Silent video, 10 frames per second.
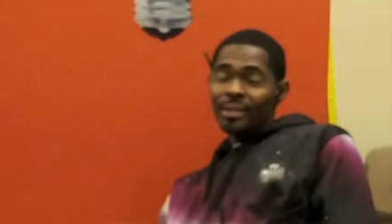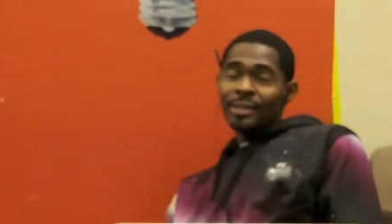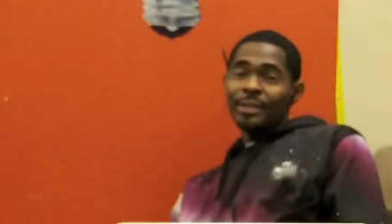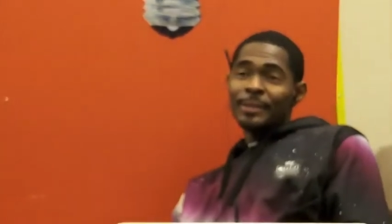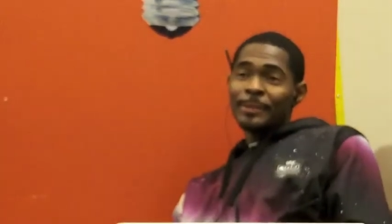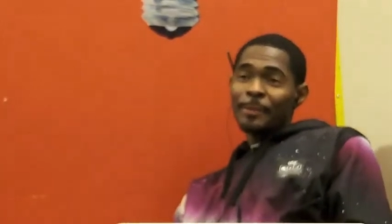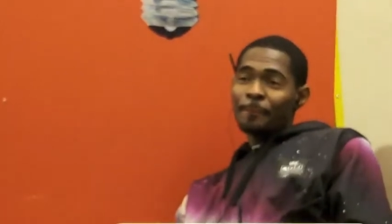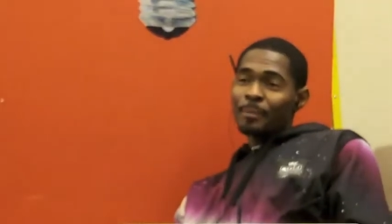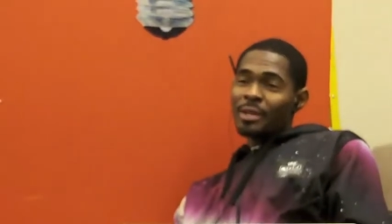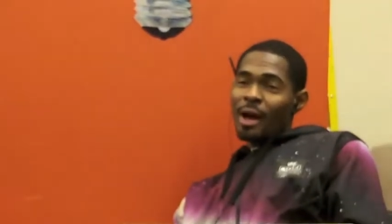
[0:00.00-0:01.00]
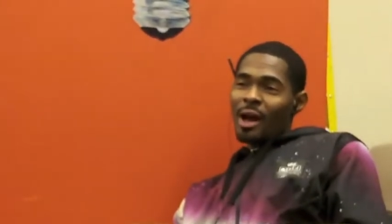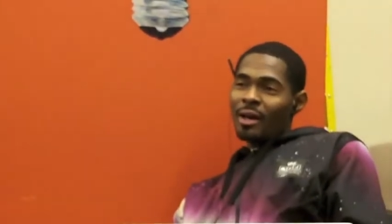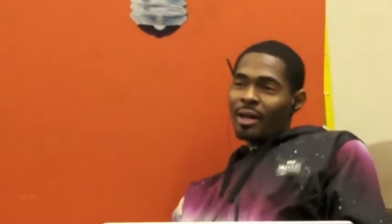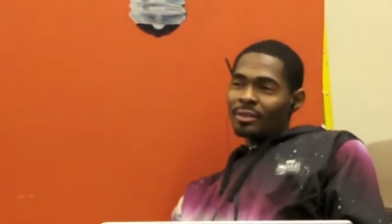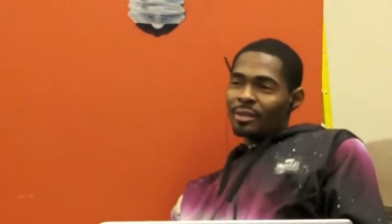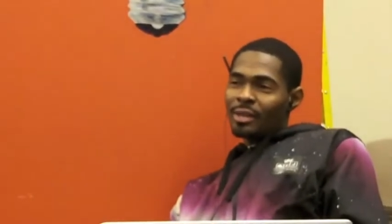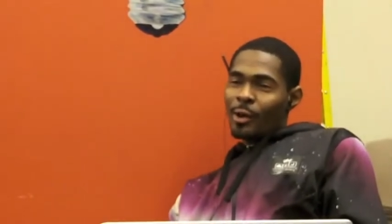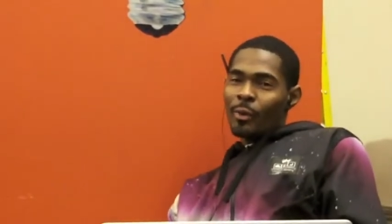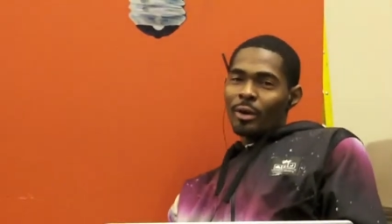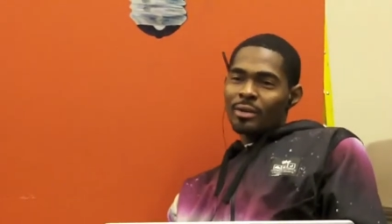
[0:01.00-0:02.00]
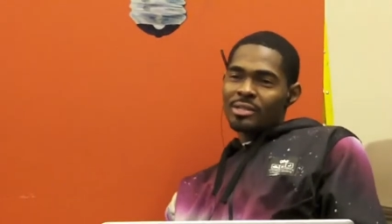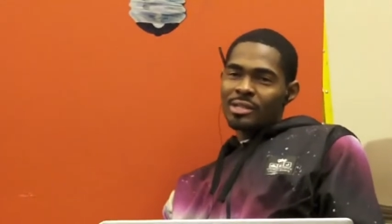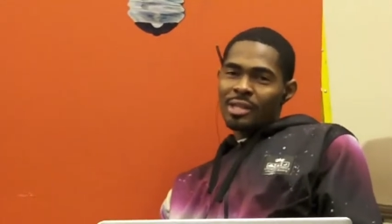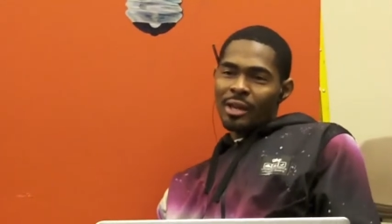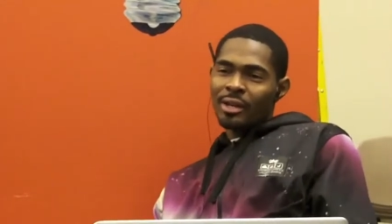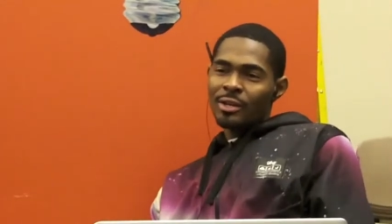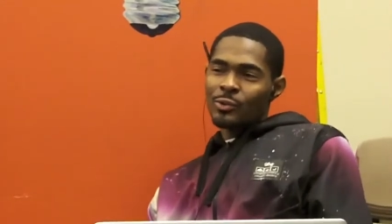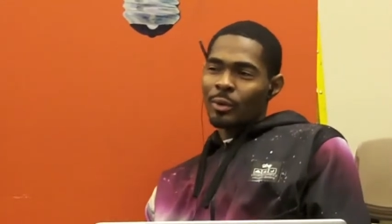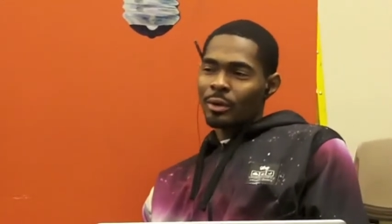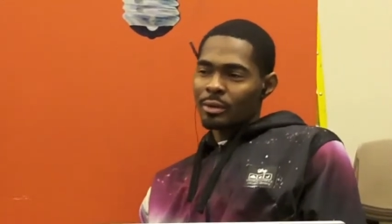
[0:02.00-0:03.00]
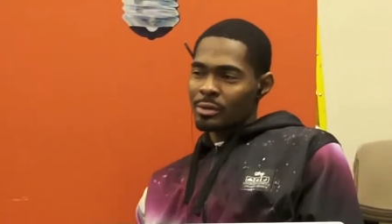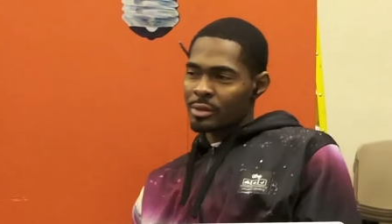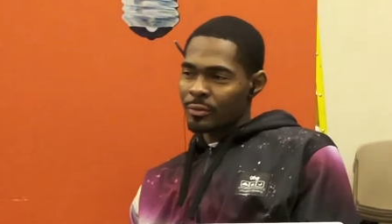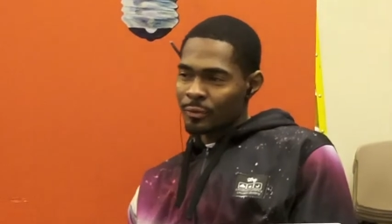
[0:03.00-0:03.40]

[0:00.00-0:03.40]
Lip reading: I think that word is just like cuss words.